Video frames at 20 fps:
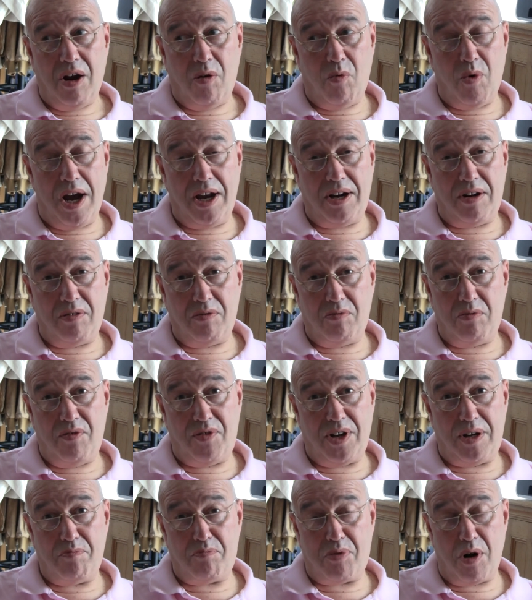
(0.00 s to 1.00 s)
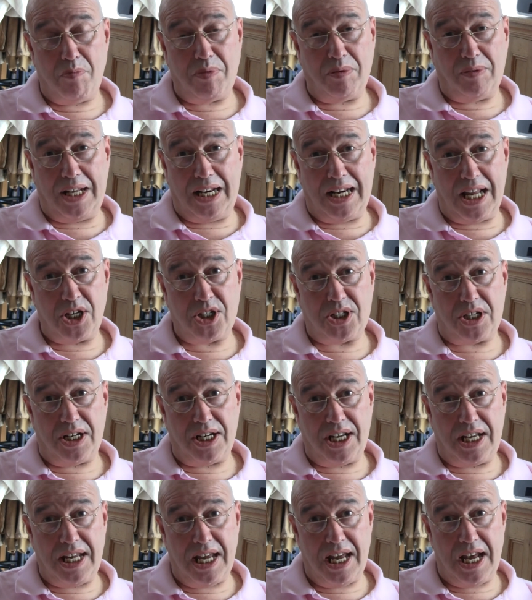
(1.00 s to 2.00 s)
when within probably less
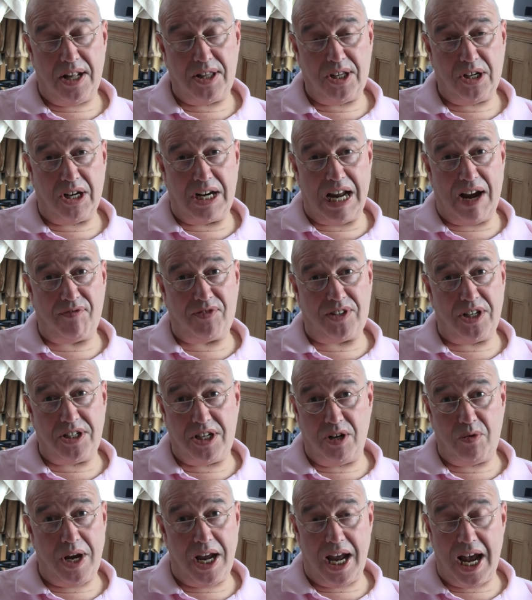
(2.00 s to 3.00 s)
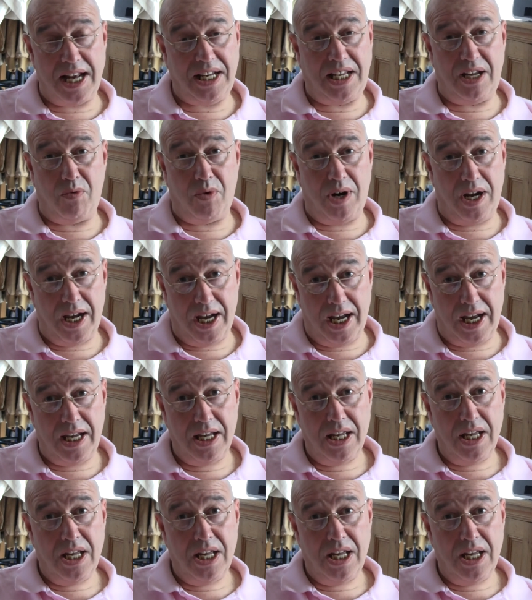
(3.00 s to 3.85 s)
than a year they're going to have to do it anyway?